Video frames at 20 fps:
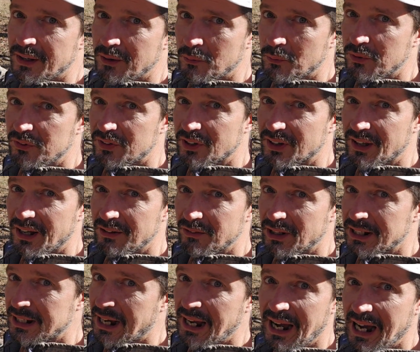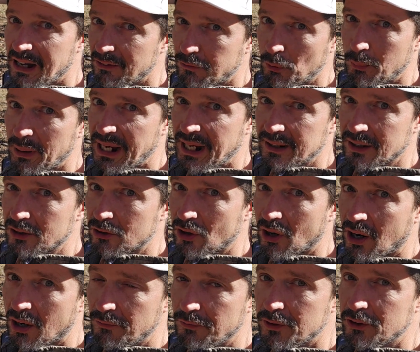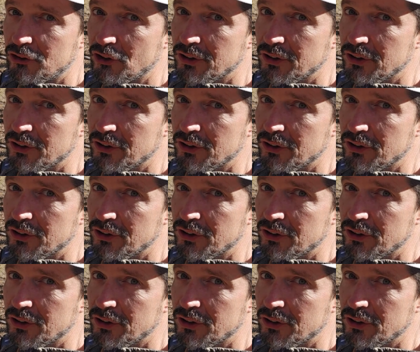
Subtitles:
We still have like a half a bag of crawfish